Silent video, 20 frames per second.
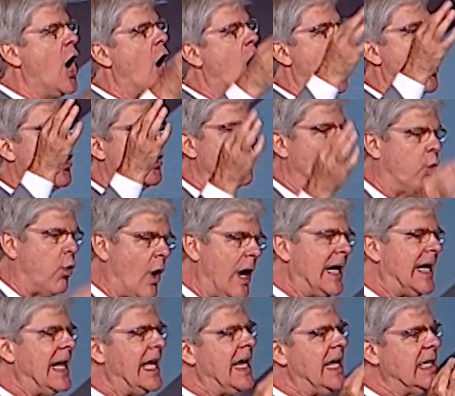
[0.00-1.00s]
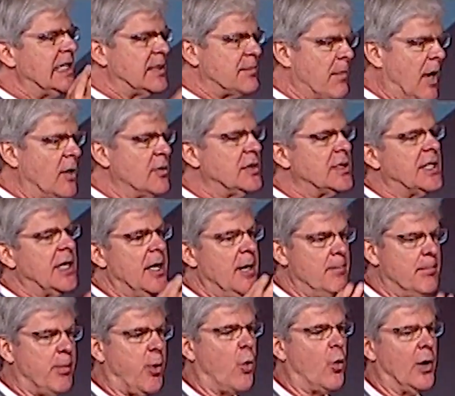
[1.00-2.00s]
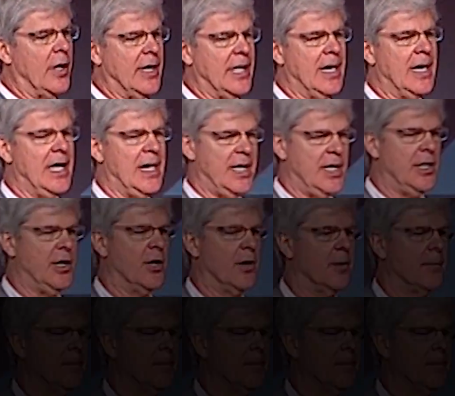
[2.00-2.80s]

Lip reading: on what is most important here.